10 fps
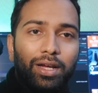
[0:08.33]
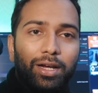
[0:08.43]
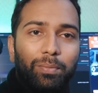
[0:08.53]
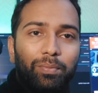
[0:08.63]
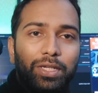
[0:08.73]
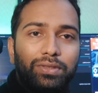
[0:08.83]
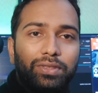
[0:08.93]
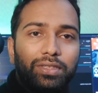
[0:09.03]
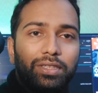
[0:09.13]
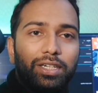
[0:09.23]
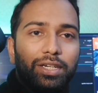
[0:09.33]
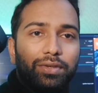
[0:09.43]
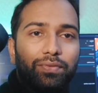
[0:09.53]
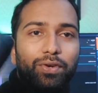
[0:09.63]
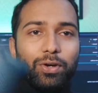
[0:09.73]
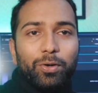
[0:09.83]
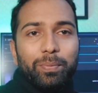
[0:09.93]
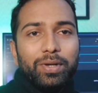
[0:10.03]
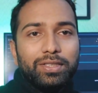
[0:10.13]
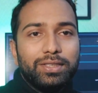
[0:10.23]
I'm using it for
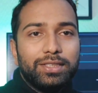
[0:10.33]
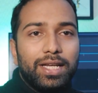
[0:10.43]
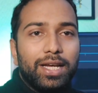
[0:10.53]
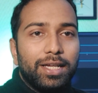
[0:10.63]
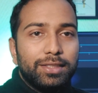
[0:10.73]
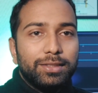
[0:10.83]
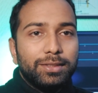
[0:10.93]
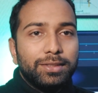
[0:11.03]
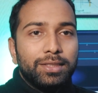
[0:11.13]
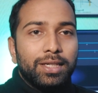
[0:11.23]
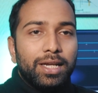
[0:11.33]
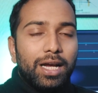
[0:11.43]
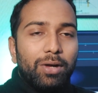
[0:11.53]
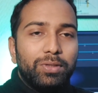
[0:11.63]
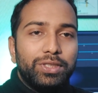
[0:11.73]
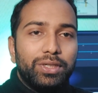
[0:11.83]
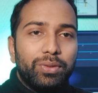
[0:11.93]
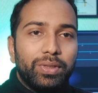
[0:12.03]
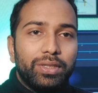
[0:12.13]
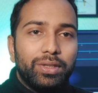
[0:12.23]
months and I will share
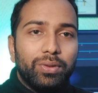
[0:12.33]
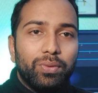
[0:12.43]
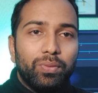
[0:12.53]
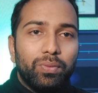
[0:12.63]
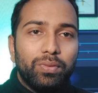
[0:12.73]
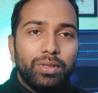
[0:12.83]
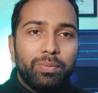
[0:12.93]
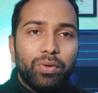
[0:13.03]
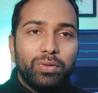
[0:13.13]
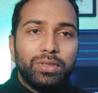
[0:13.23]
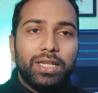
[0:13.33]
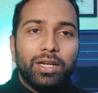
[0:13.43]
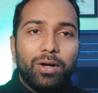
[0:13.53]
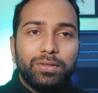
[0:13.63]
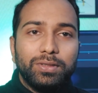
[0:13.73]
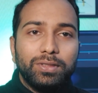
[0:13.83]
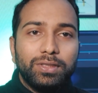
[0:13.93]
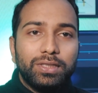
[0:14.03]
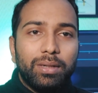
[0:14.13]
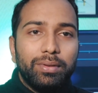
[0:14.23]
with you the pros and
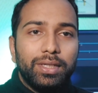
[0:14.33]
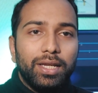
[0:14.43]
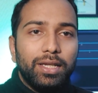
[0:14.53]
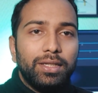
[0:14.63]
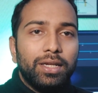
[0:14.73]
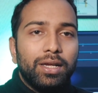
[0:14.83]
cons about it,